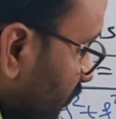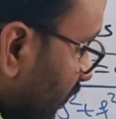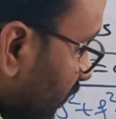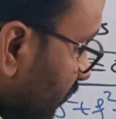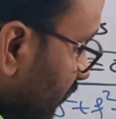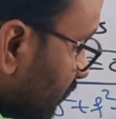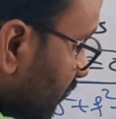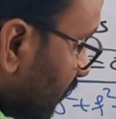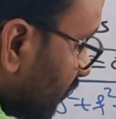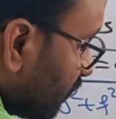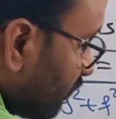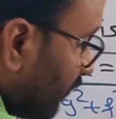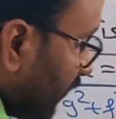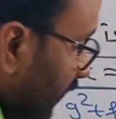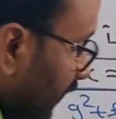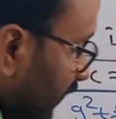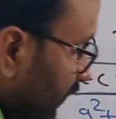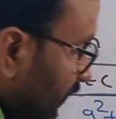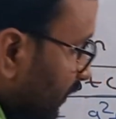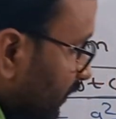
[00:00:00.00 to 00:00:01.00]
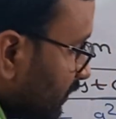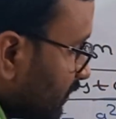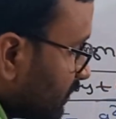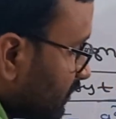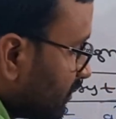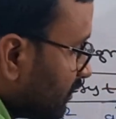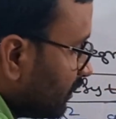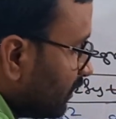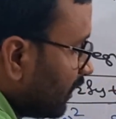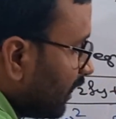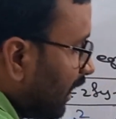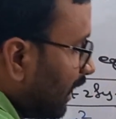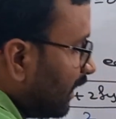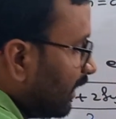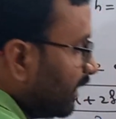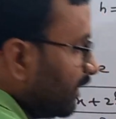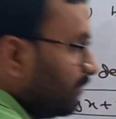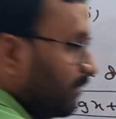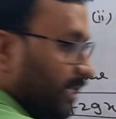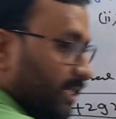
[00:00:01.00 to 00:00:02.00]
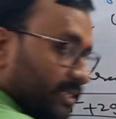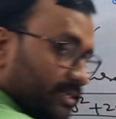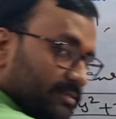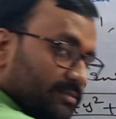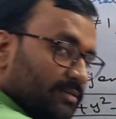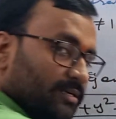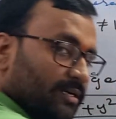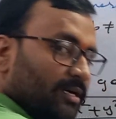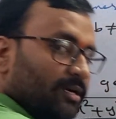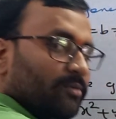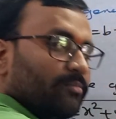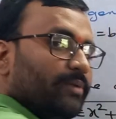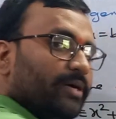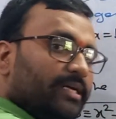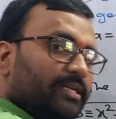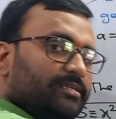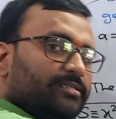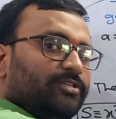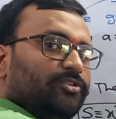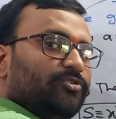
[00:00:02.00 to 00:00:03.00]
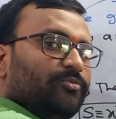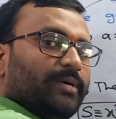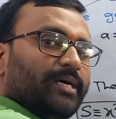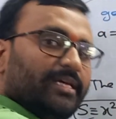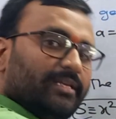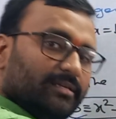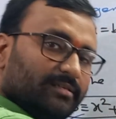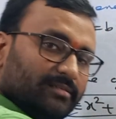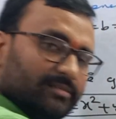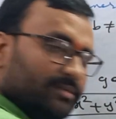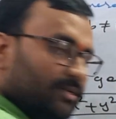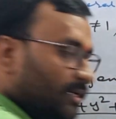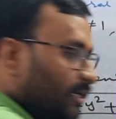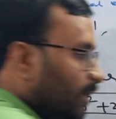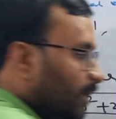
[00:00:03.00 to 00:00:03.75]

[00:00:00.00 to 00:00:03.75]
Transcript: What is that? Minus g already minus. Minus into minus.